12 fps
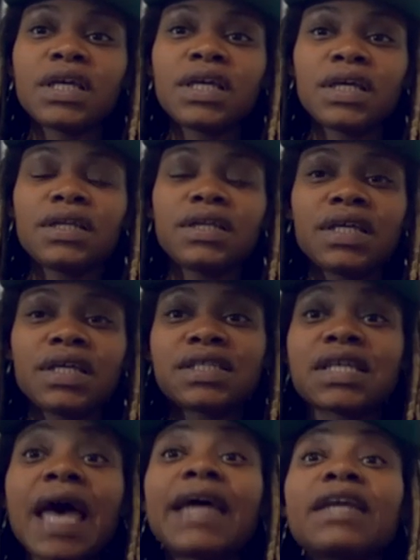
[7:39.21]
in in
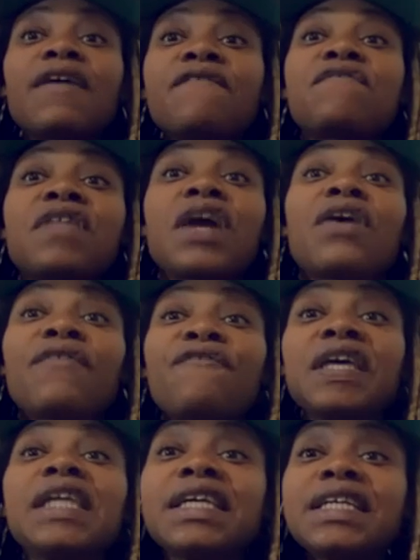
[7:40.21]
sight of their
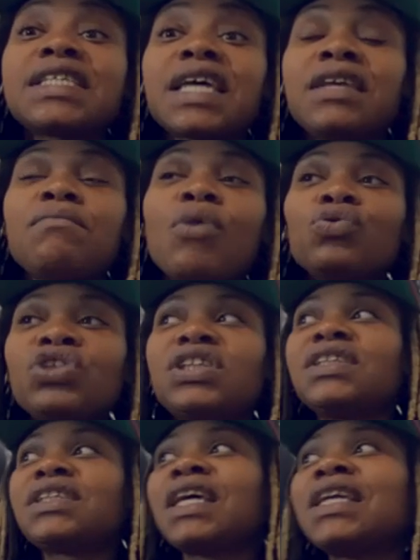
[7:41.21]
feelings and
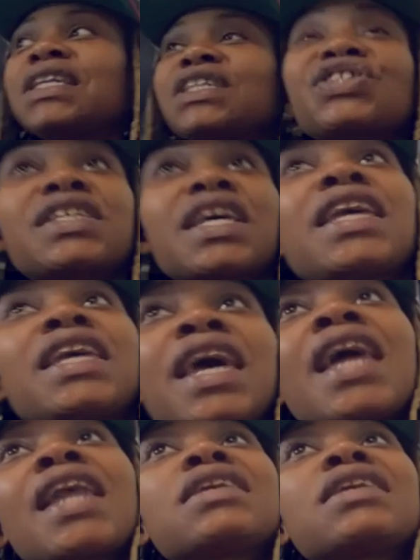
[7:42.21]
emotions and it's just like yeah